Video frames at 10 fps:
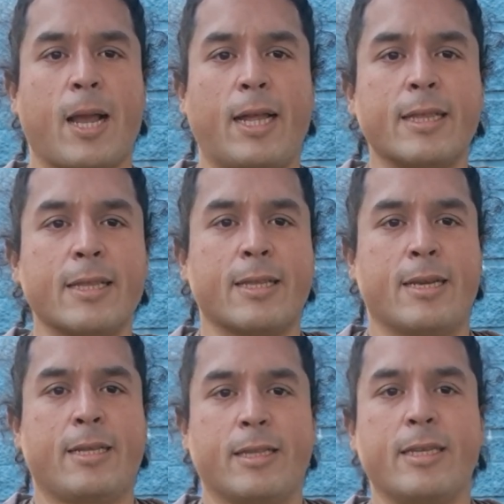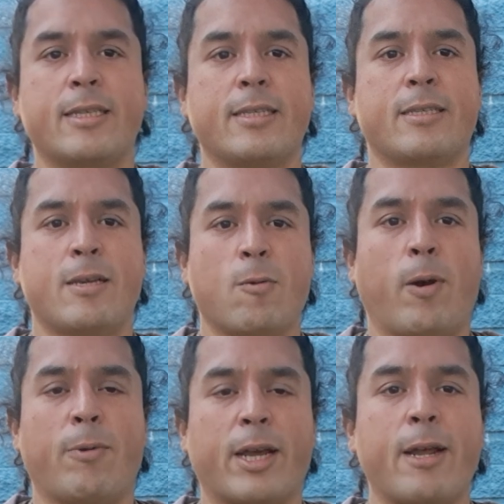And this is
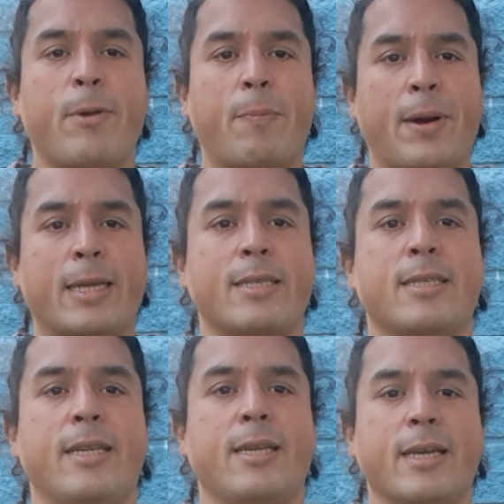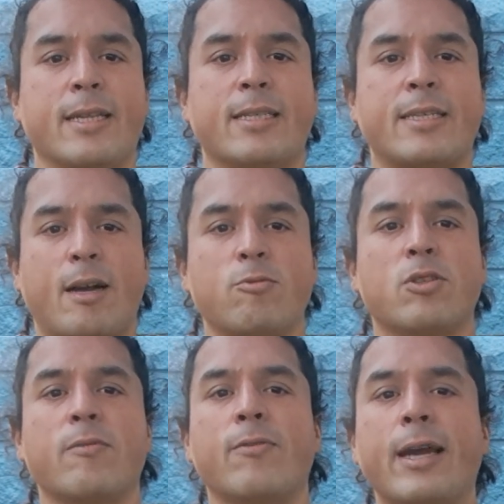what we're gonna be practicing in the Sounds
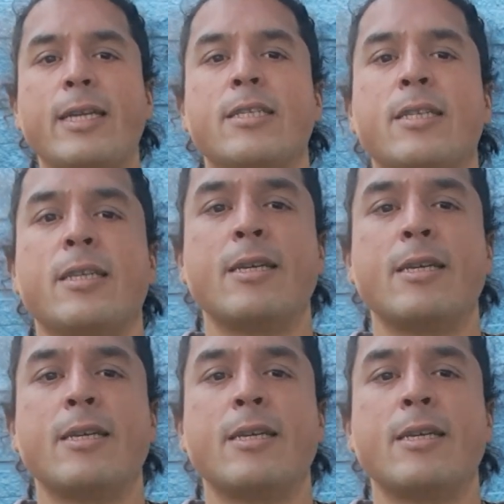of Rage,